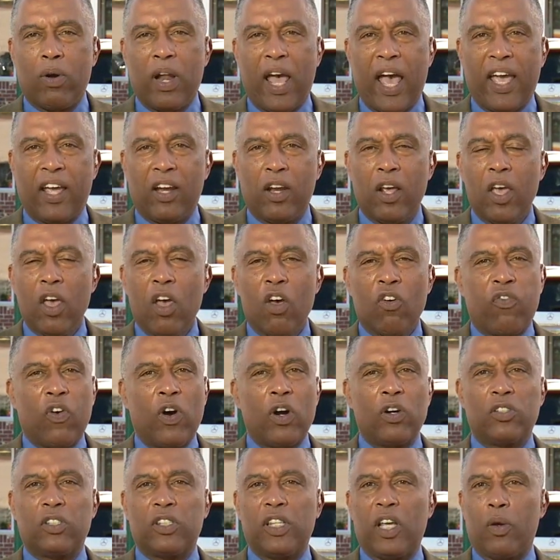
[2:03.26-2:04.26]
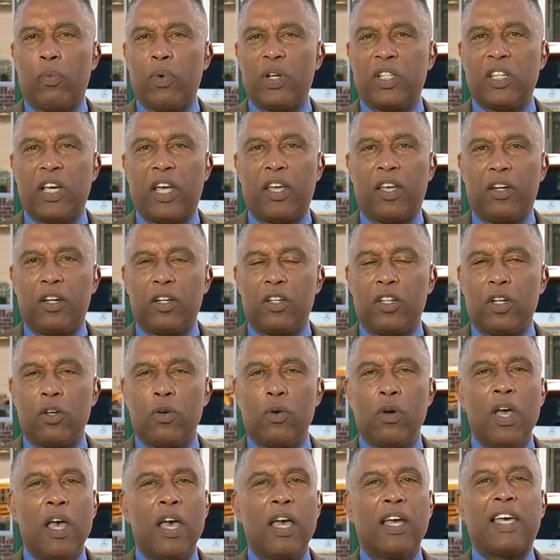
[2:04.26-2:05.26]
night, first thing we tell you to
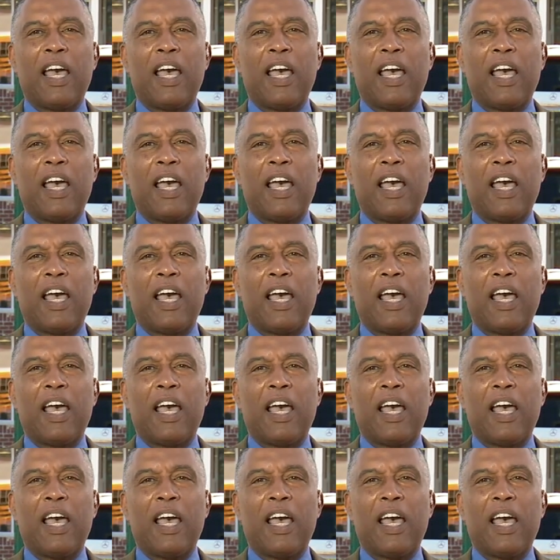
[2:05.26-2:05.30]
do,